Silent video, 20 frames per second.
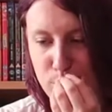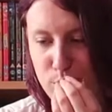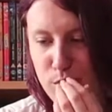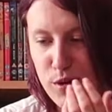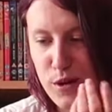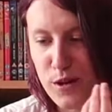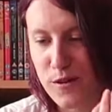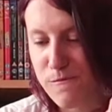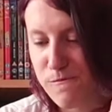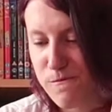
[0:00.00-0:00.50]

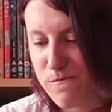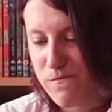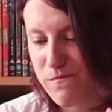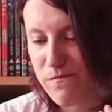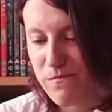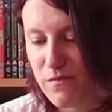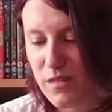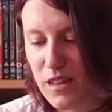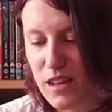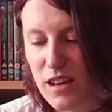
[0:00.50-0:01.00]
But
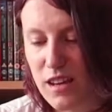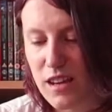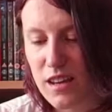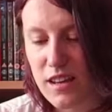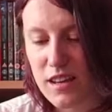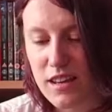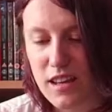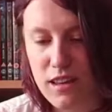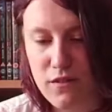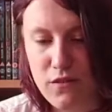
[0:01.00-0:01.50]

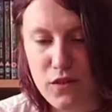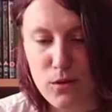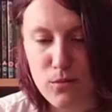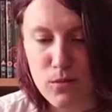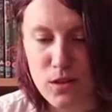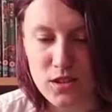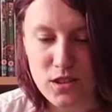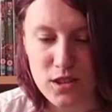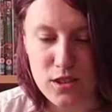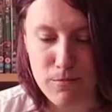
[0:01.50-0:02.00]
yeah, the
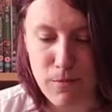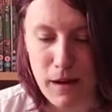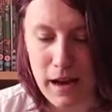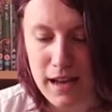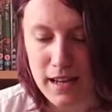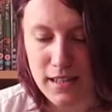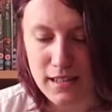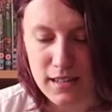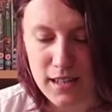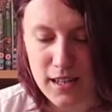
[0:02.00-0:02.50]
film weren't too
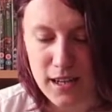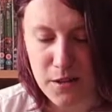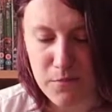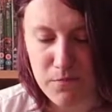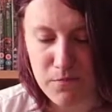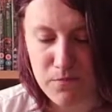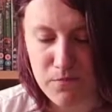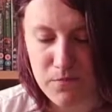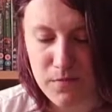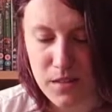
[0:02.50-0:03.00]
bad.
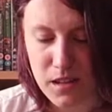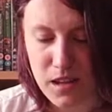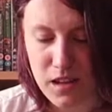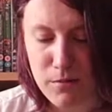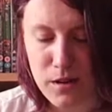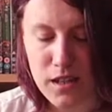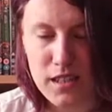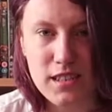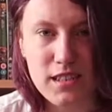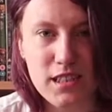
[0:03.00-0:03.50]
Um,
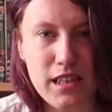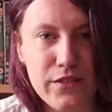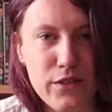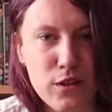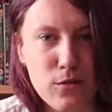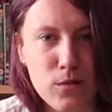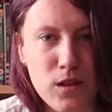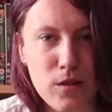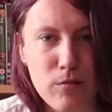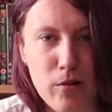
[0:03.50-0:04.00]
I might need to give
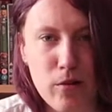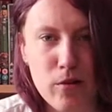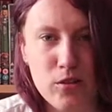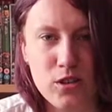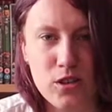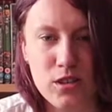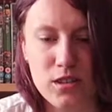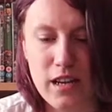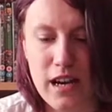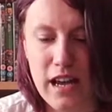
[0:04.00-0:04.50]
it a rewatch
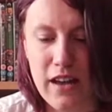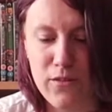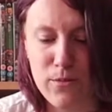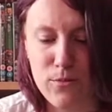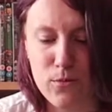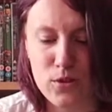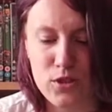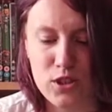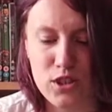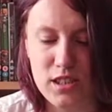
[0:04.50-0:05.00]
because I
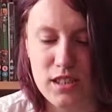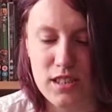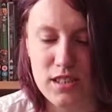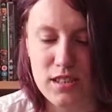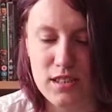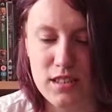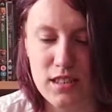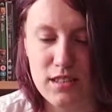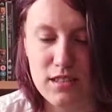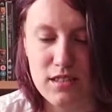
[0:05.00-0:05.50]
haven't watched
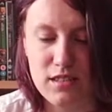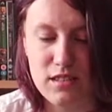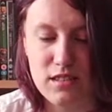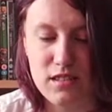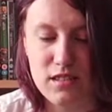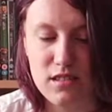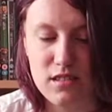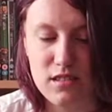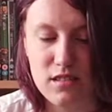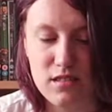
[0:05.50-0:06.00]
it
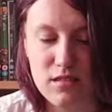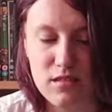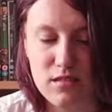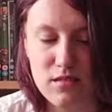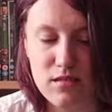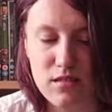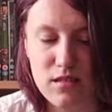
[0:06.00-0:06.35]
since,